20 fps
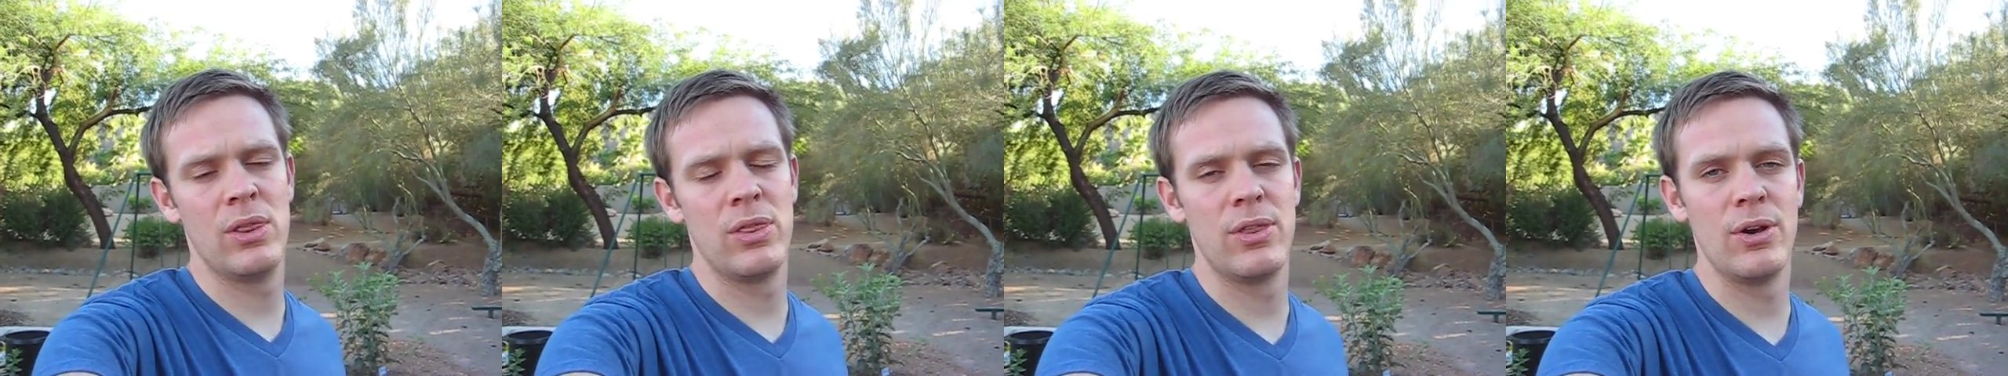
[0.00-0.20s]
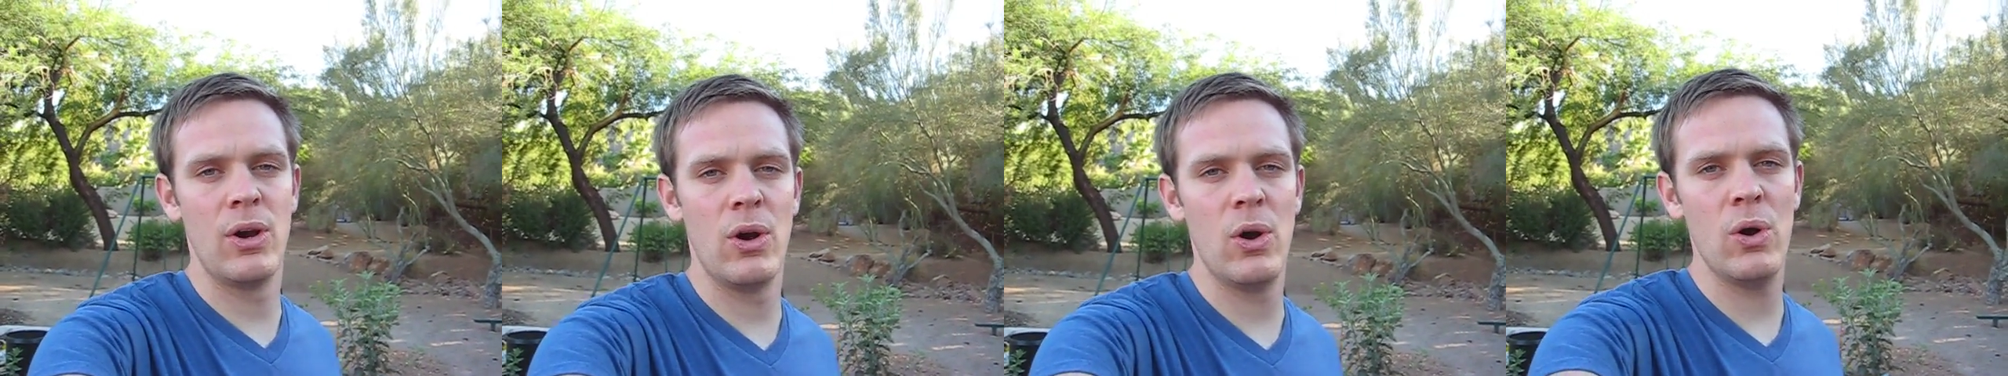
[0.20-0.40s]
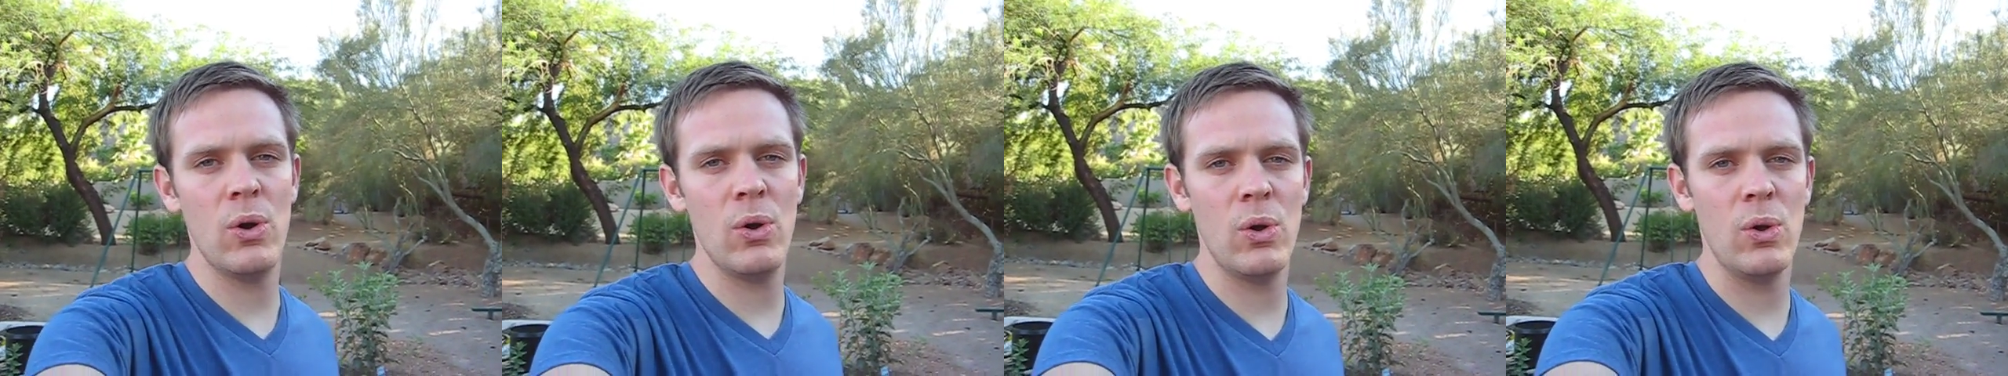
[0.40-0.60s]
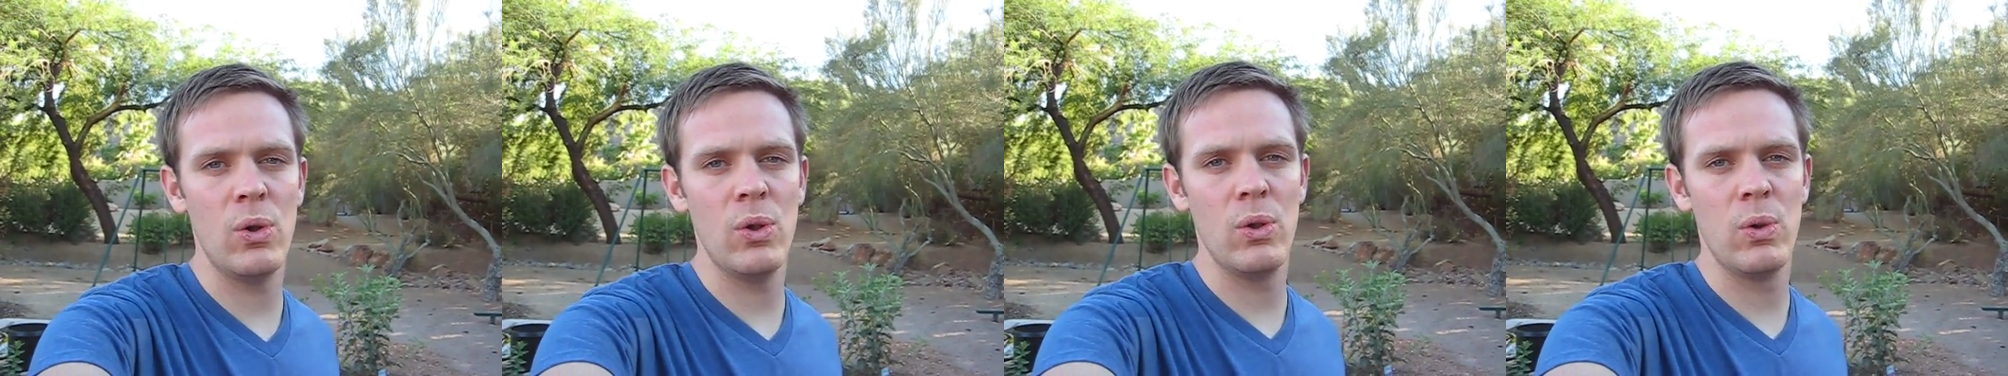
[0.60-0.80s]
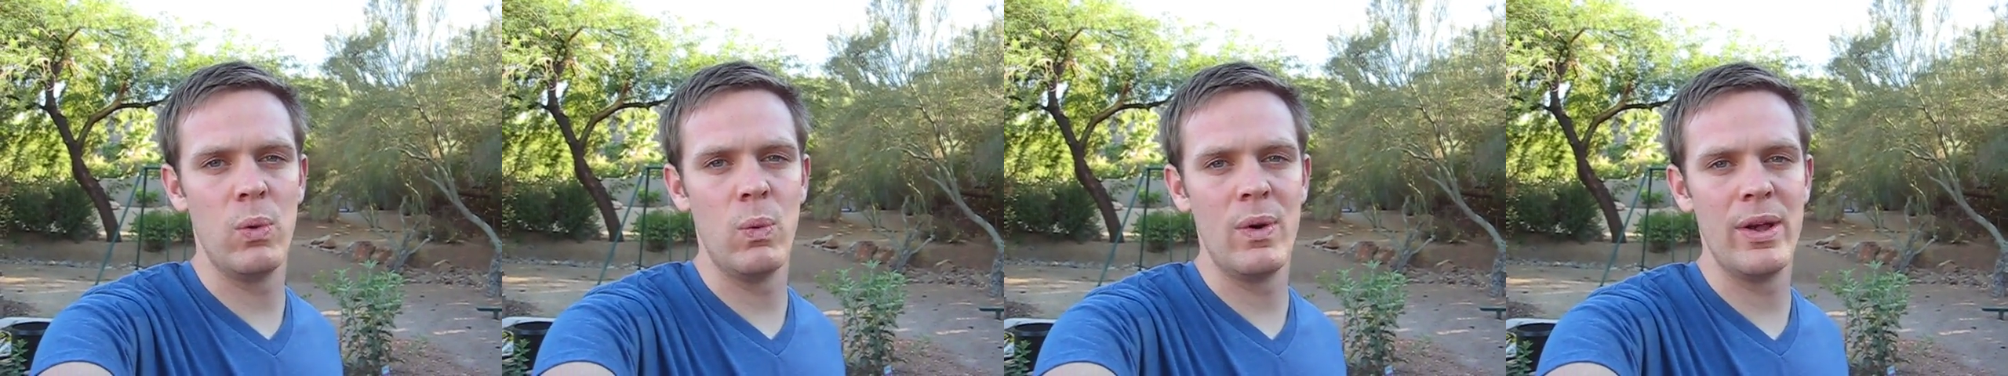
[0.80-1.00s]
the
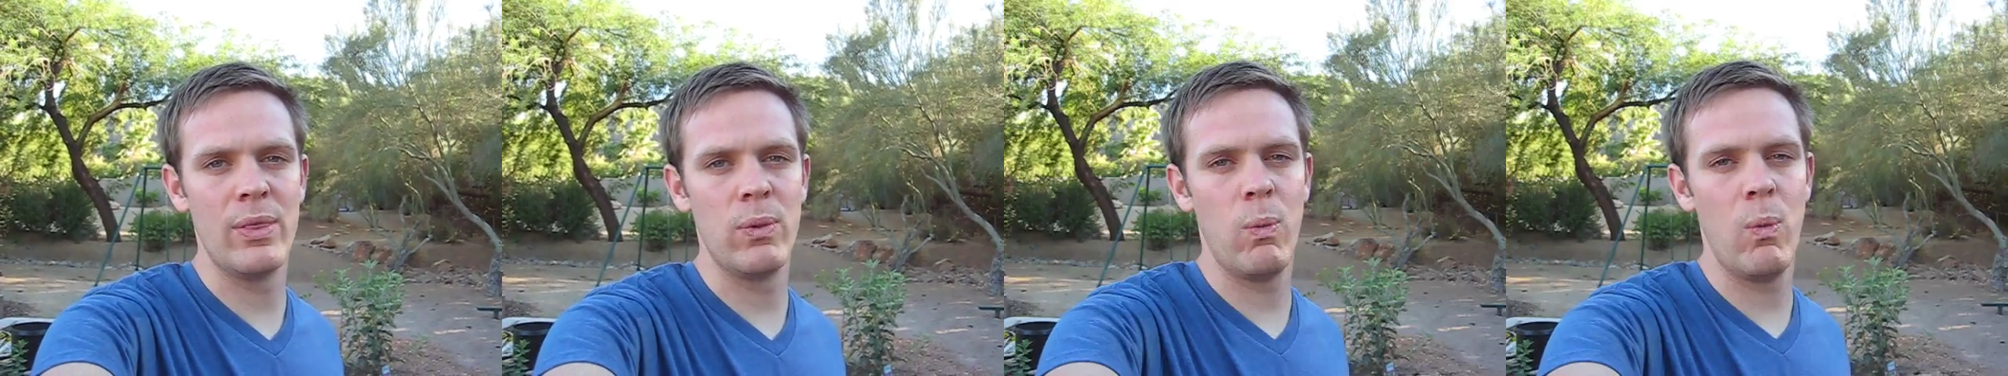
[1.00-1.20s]
hole with